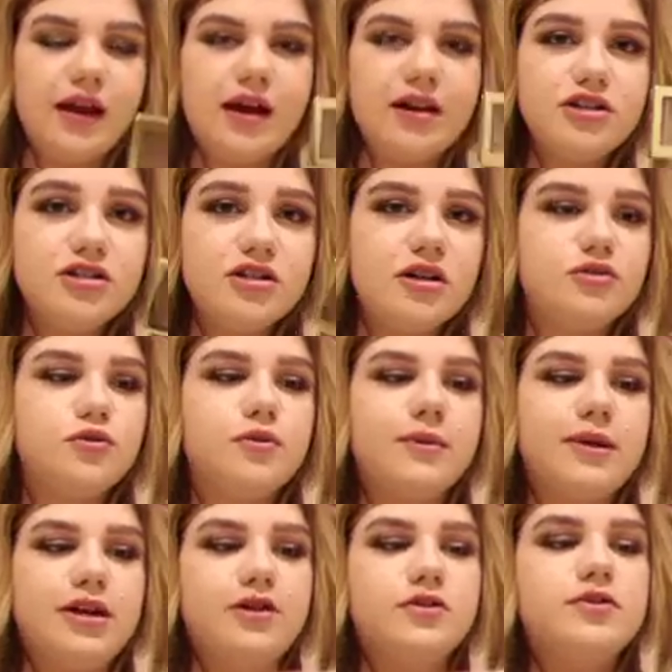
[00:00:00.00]
I just contour
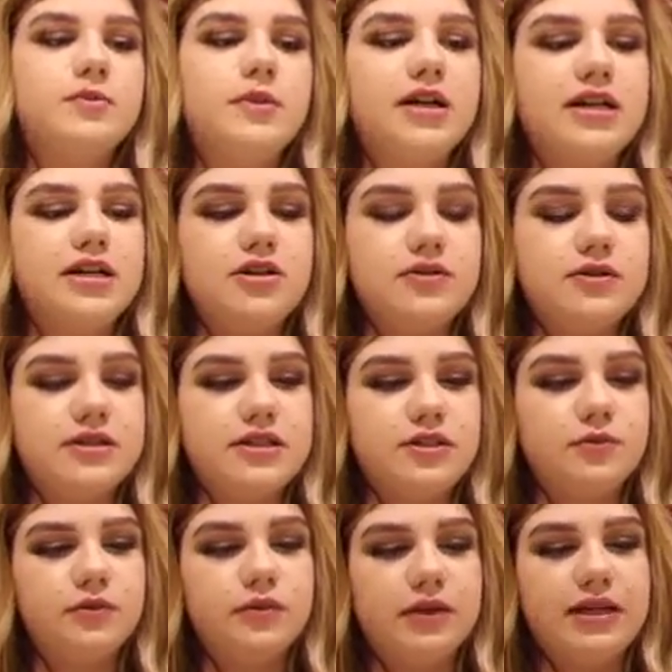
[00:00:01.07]
my nose, but I use
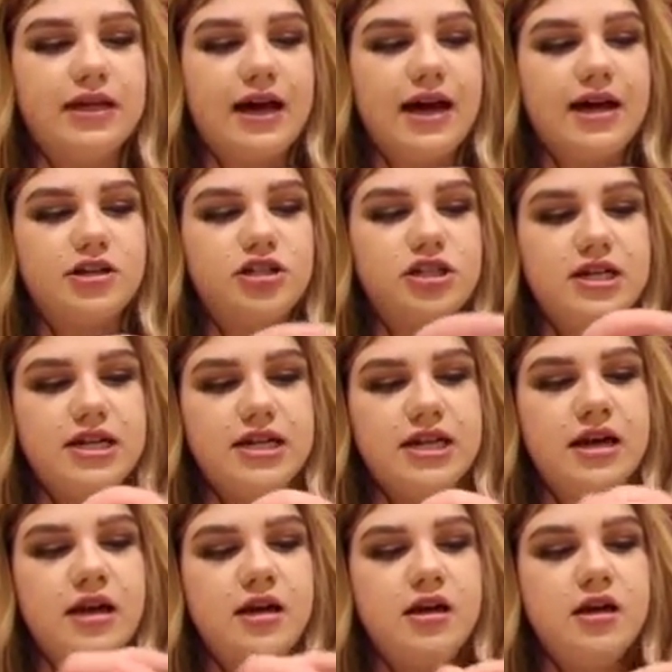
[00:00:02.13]
this really
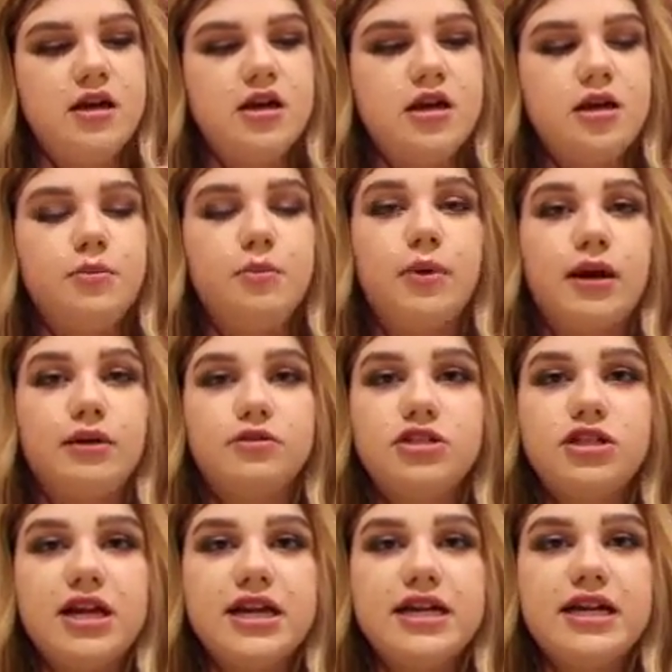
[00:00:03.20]
ashy brown
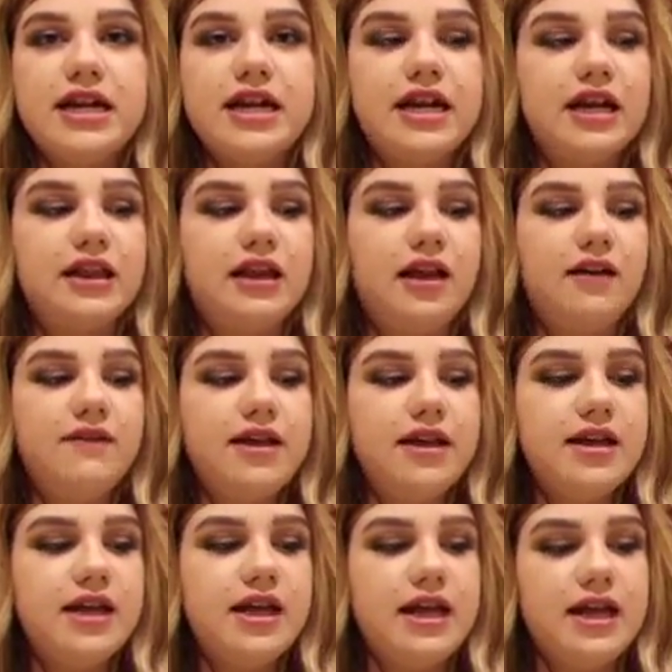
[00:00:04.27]
shade, and I love
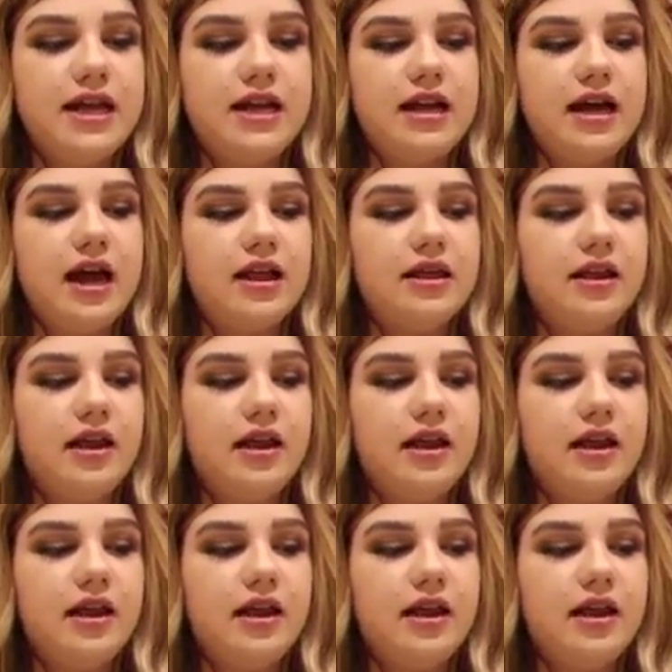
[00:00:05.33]
it, and I